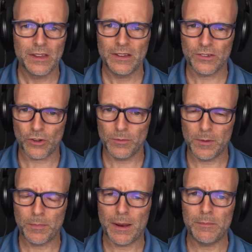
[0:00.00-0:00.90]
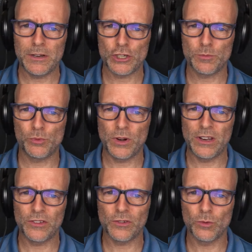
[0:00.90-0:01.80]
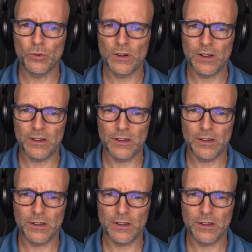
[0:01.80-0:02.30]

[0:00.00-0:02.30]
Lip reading: is going to be published pretty soon.